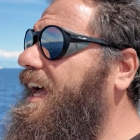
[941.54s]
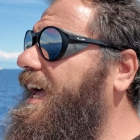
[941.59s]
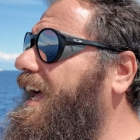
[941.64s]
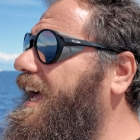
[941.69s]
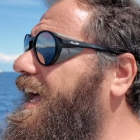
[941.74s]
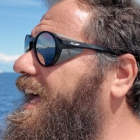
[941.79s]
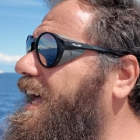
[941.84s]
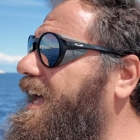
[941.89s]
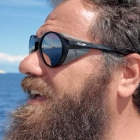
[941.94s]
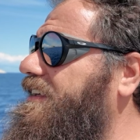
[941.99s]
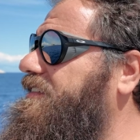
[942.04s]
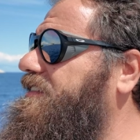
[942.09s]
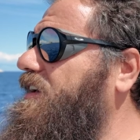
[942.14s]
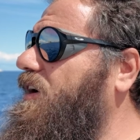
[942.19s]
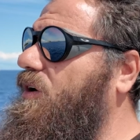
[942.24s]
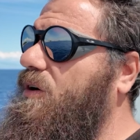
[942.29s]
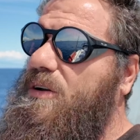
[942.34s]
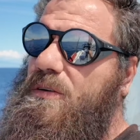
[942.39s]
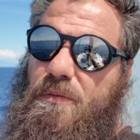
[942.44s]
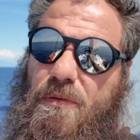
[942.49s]
Uh,
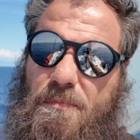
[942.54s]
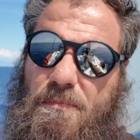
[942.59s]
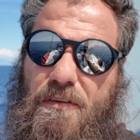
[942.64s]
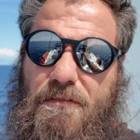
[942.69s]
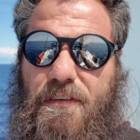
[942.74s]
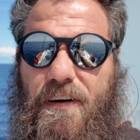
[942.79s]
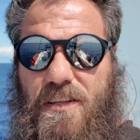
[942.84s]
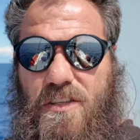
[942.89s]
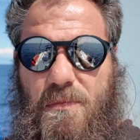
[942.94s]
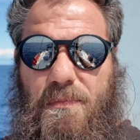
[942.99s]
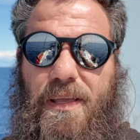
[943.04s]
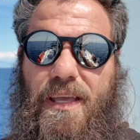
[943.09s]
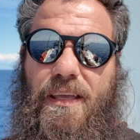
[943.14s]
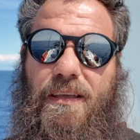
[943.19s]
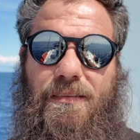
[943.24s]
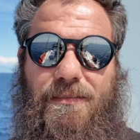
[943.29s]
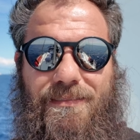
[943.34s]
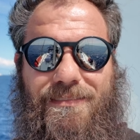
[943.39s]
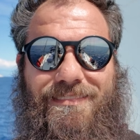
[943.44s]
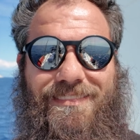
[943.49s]
so we prefer to
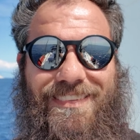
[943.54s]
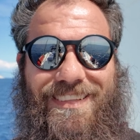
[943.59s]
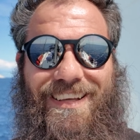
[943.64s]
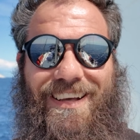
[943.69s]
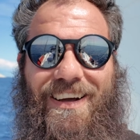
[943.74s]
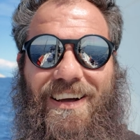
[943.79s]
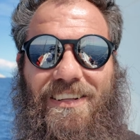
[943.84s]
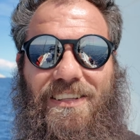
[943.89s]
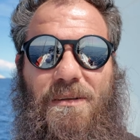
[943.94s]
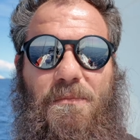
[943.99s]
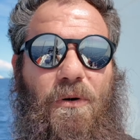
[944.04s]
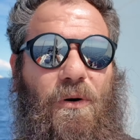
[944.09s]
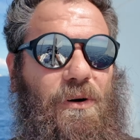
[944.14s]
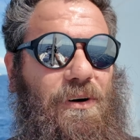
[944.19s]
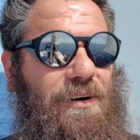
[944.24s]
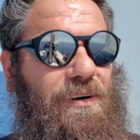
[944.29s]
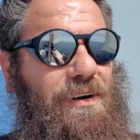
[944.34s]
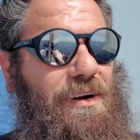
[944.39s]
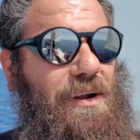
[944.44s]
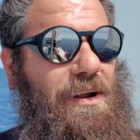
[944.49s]
be on the
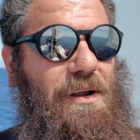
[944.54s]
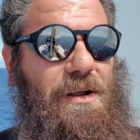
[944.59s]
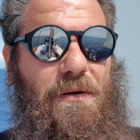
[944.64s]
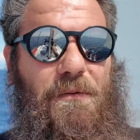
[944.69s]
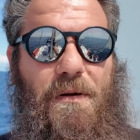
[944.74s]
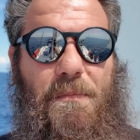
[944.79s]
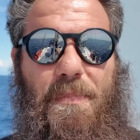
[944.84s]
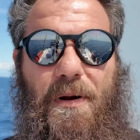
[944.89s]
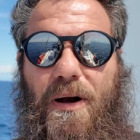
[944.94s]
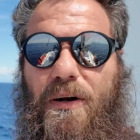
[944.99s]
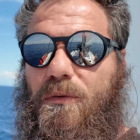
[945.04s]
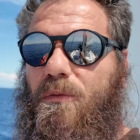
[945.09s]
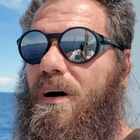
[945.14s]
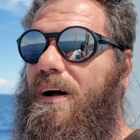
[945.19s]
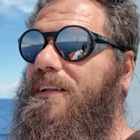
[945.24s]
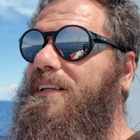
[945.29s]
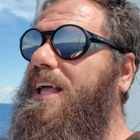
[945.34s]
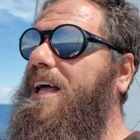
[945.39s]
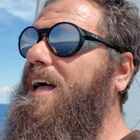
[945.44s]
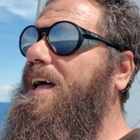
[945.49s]
more repaired
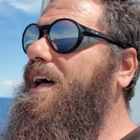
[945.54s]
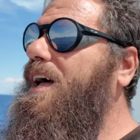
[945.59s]
one.